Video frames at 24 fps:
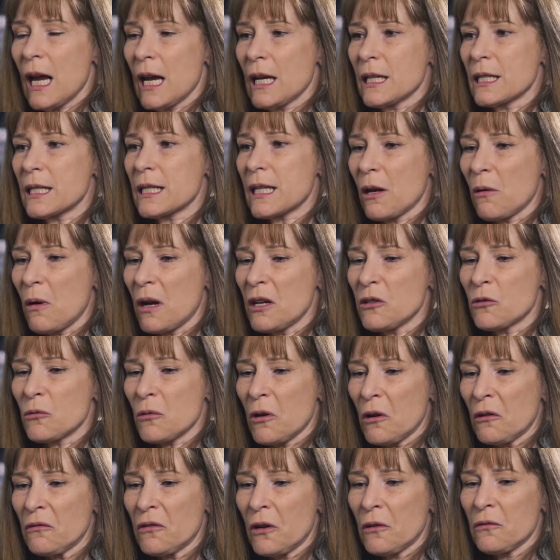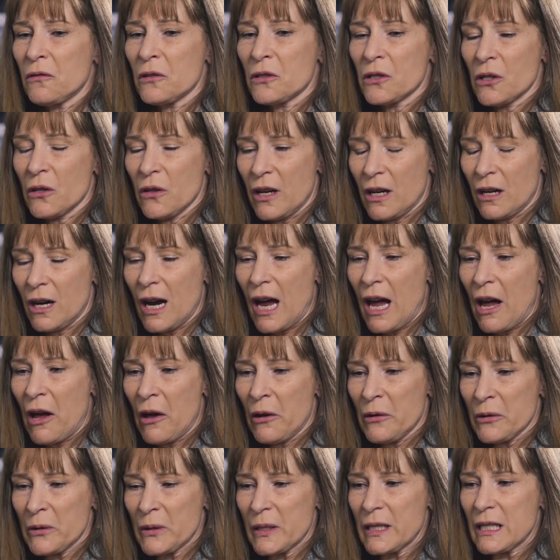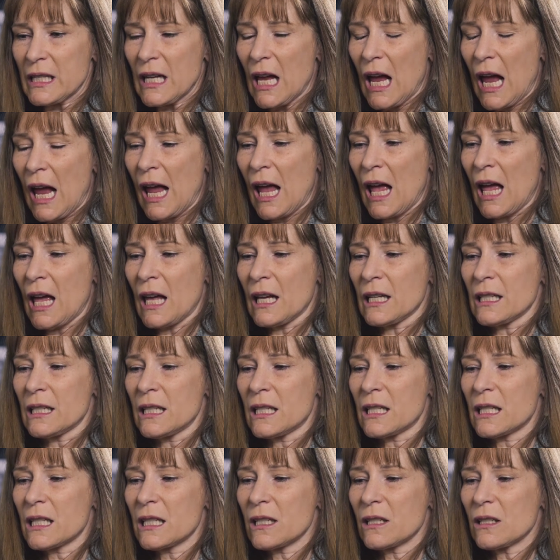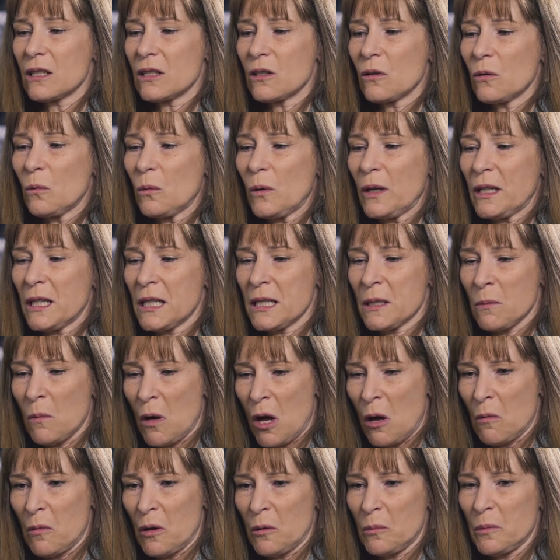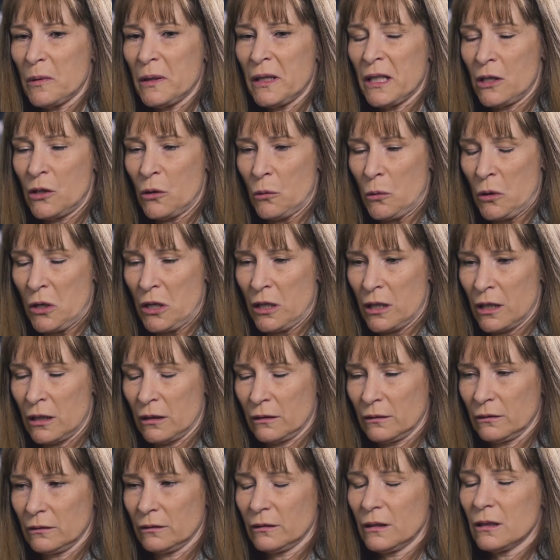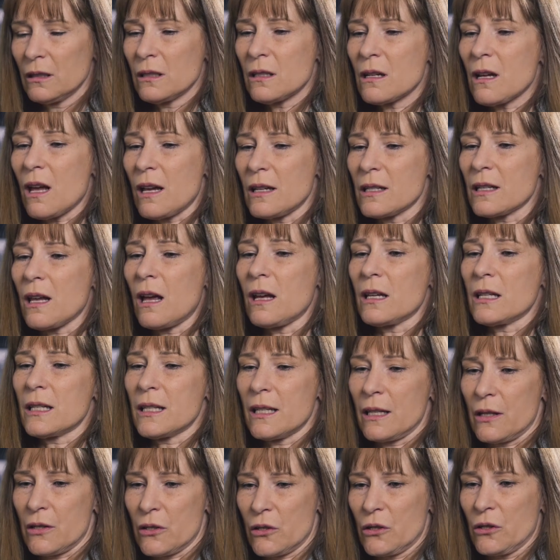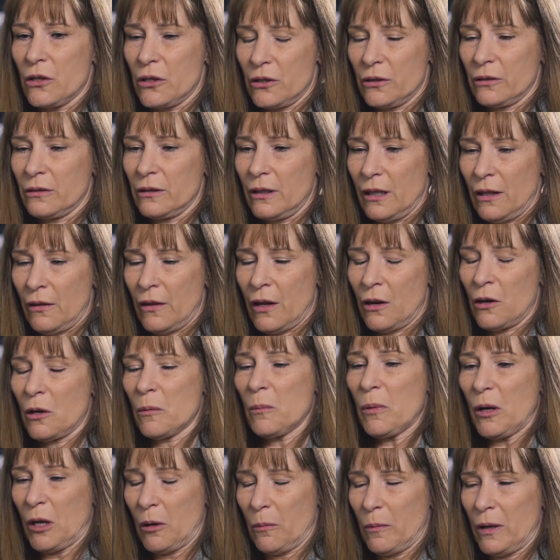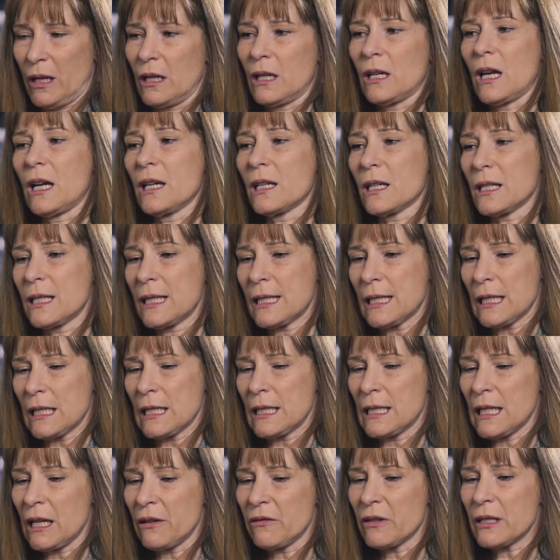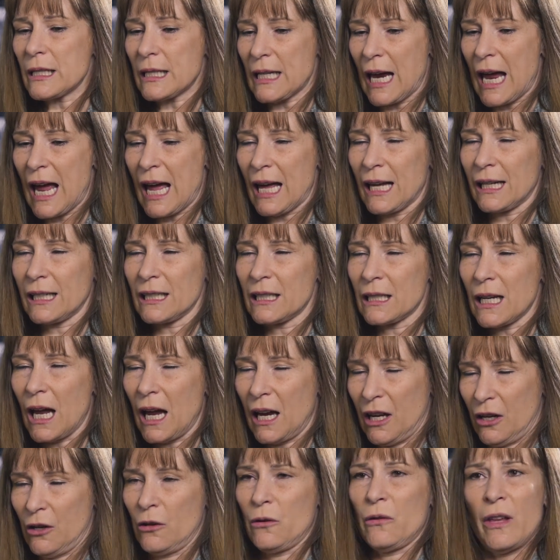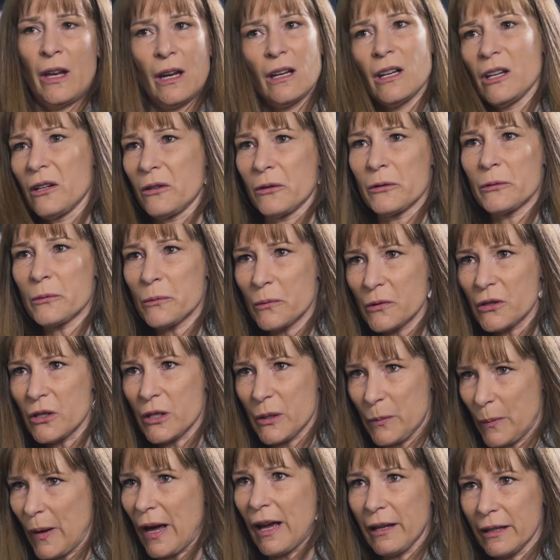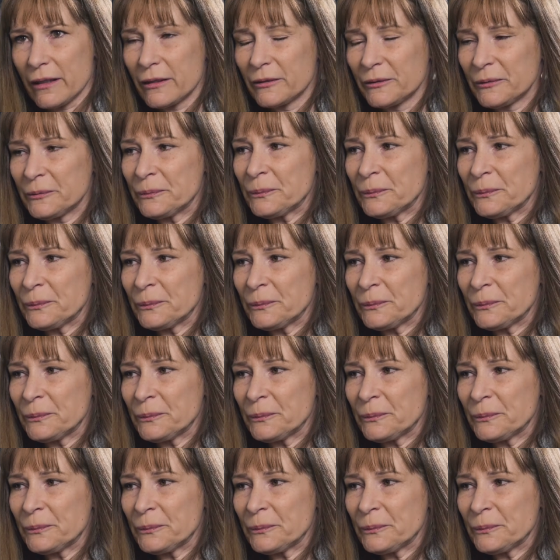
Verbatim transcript: And so I drove over to their house, and when his mom opened the door, I saw his sister in their apartment and I could see David's dad, and I knew they knew just by